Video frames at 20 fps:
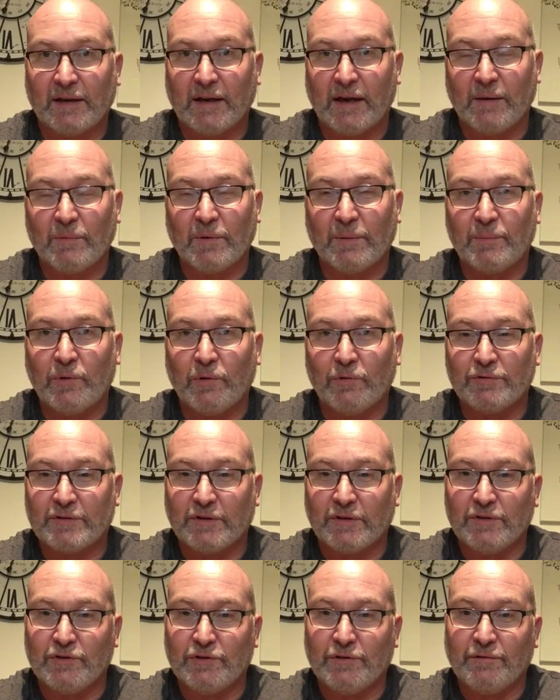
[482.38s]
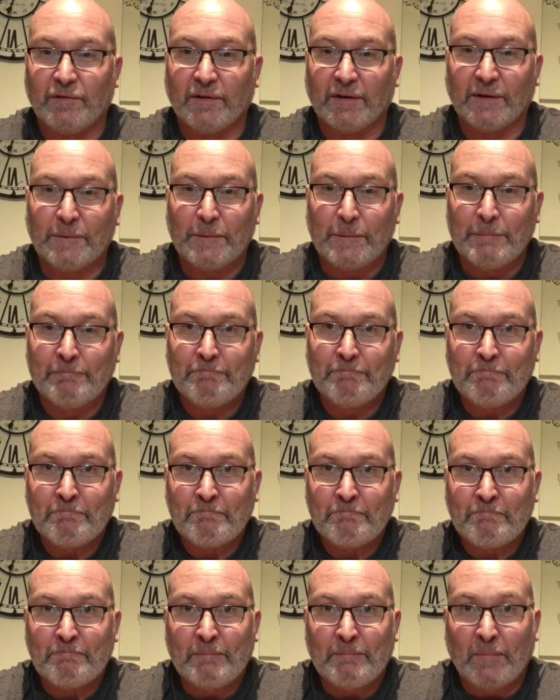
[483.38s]
time I post a new video.
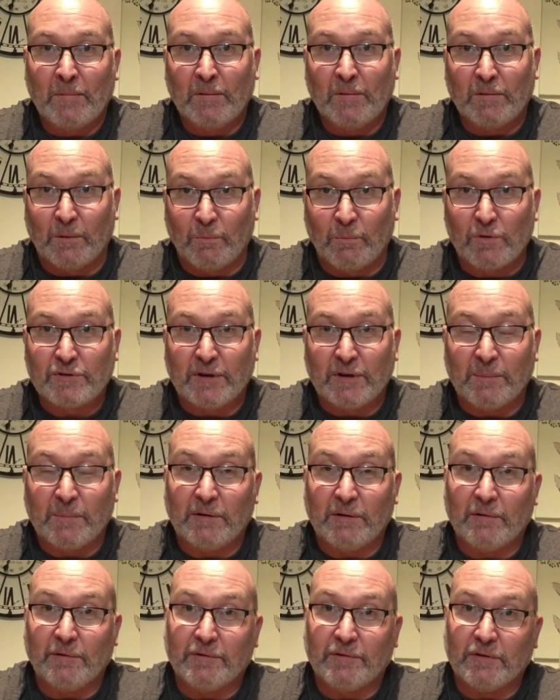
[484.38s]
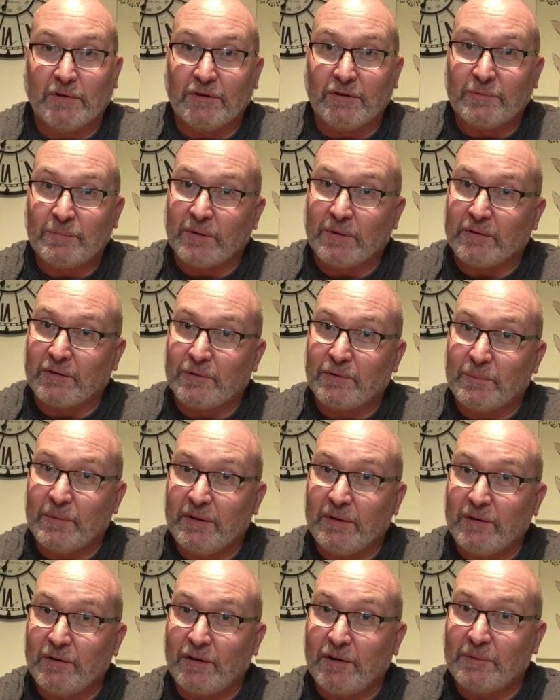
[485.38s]
They'll mostly be reviews, but there could
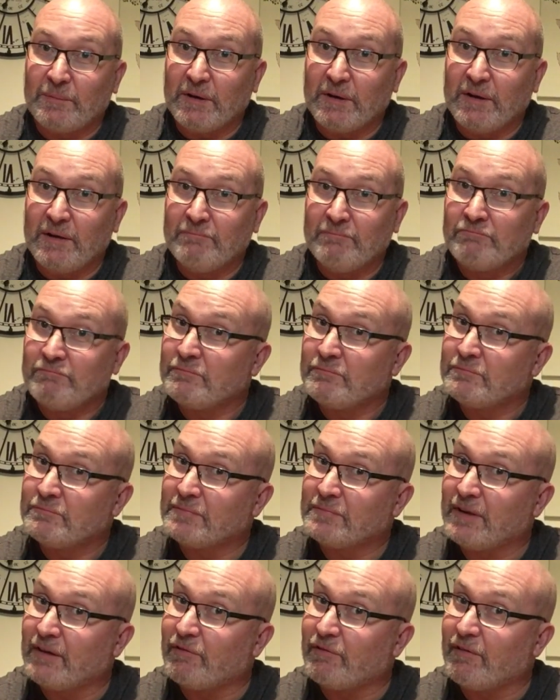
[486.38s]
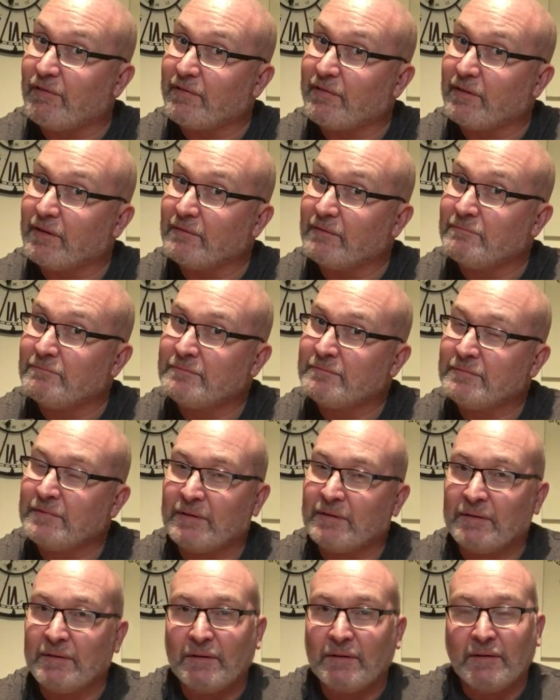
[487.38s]
be the odd wee different thing
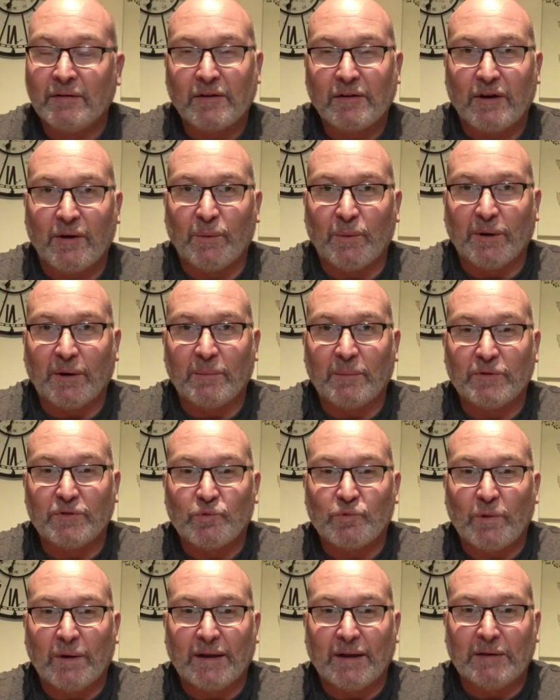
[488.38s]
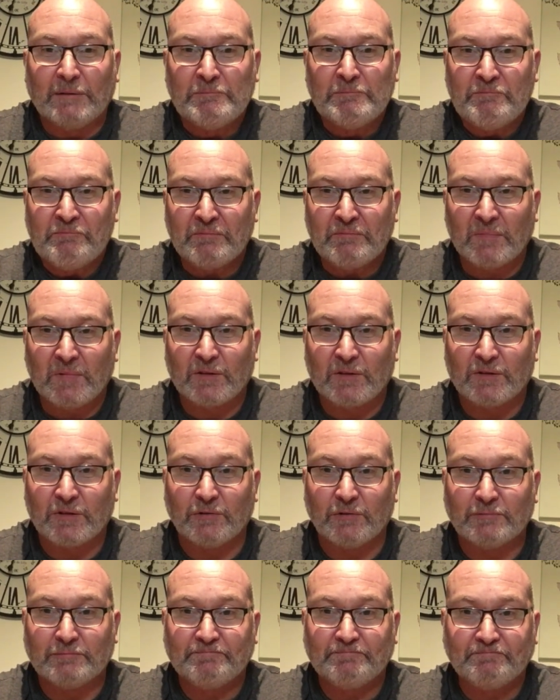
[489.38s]
coming up as well.
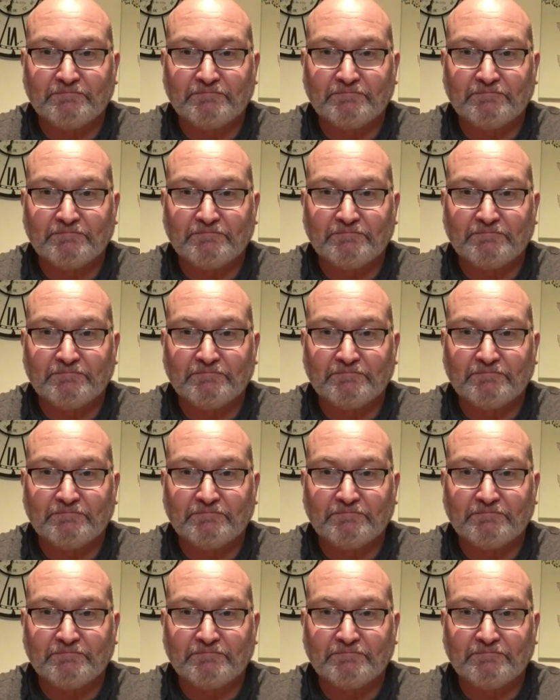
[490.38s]
So,